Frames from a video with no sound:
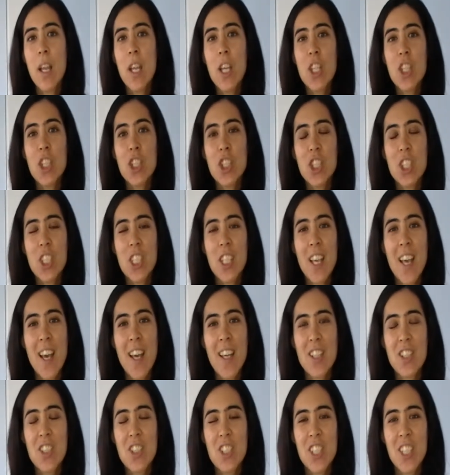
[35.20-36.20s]
she
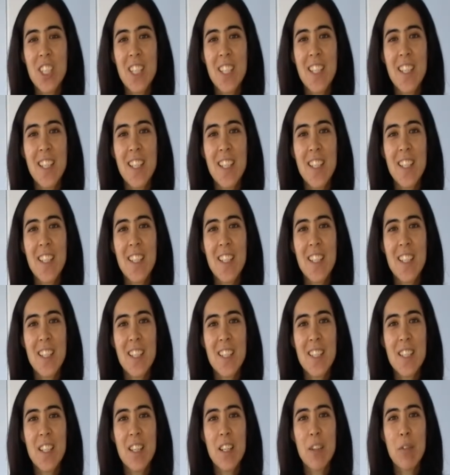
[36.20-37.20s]
actually
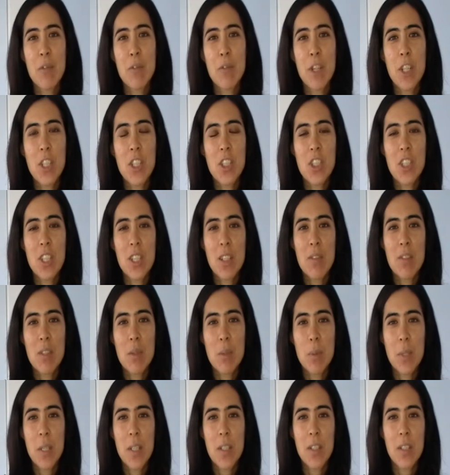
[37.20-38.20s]
is a French native
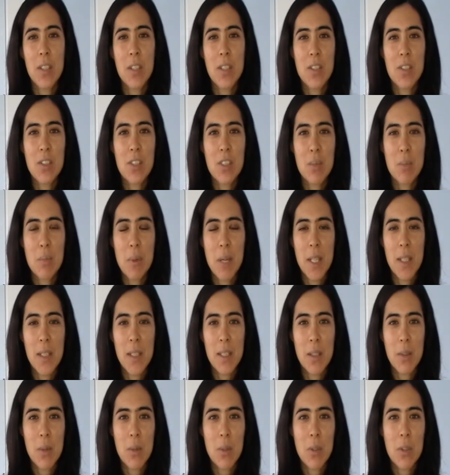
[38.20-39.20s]
speaker. She's
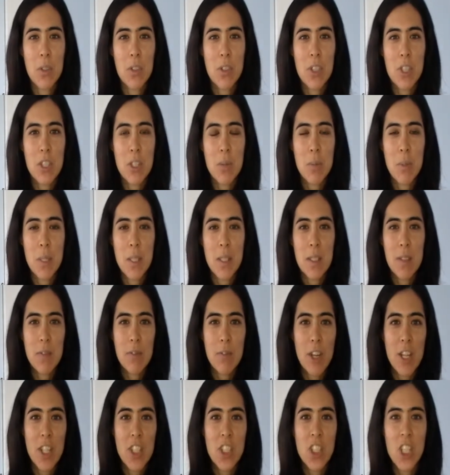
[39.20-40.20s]
bilingual. She speaks
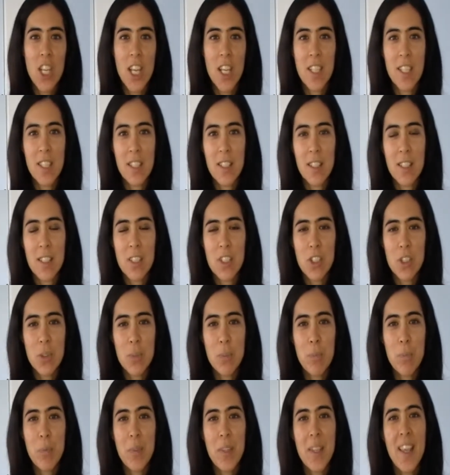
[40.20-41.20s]
French and English.
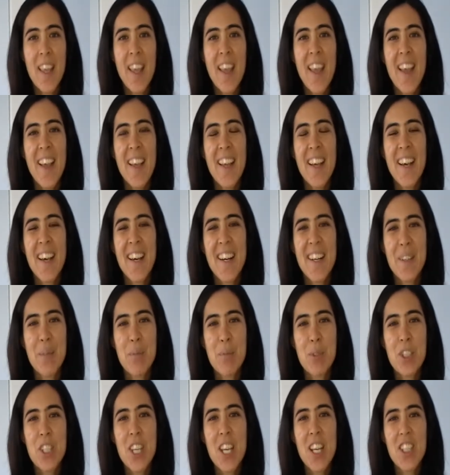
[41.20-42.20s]

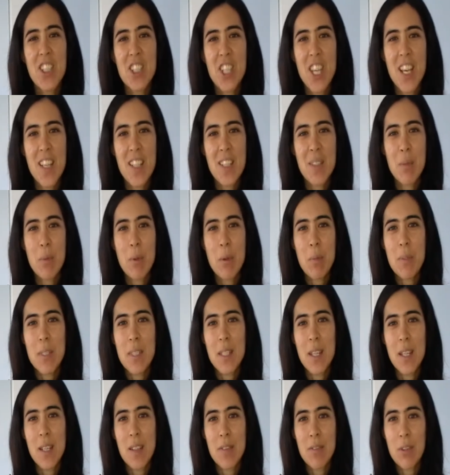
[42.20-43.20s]
Um, she actually has a
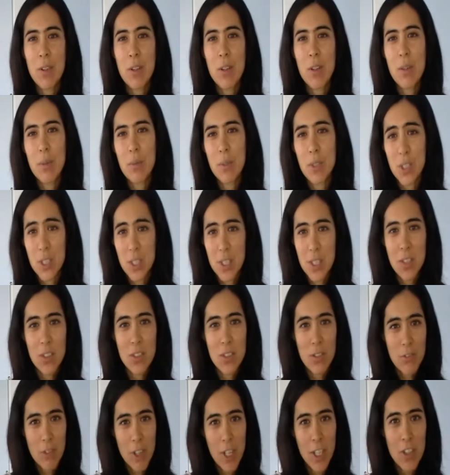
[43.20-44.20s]
website of her own where she
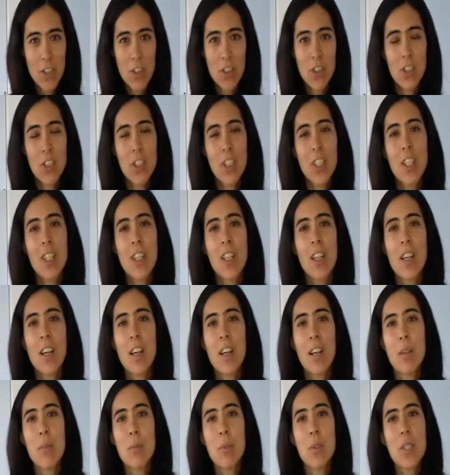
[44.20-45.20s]
teaches French.
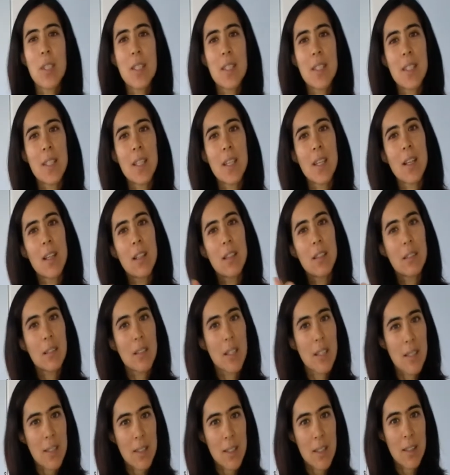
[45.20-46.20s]
Um, you can see that on the
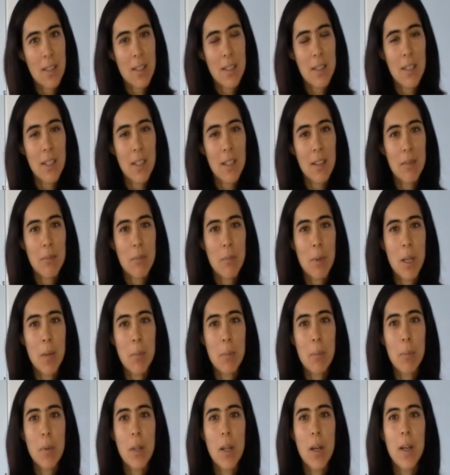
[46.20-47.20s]
links on the side of my
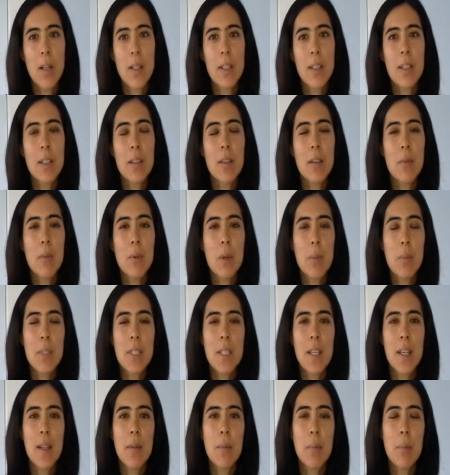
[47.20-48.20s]
blog
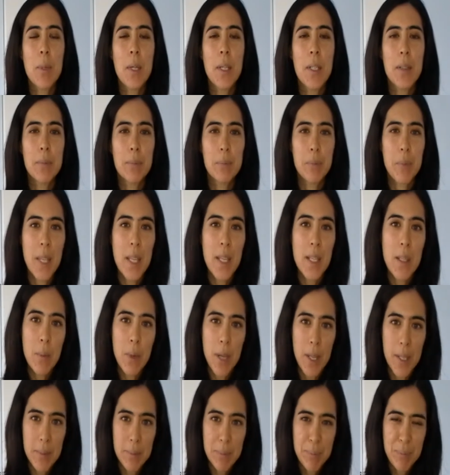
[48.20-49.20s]
website. But
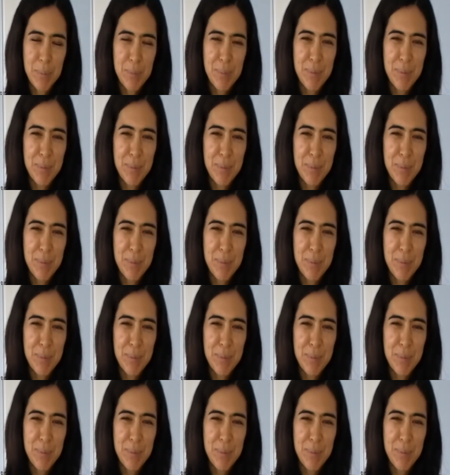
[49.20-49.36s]
anyway,